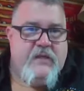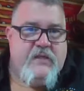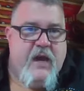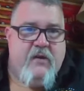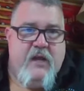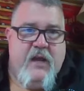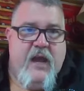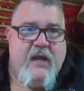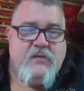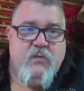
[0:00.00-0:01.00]
in Saturday
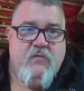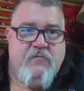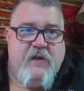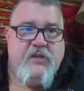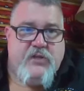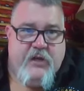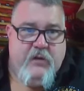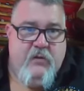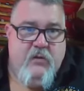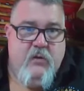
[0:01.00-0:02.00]
as we we're finishing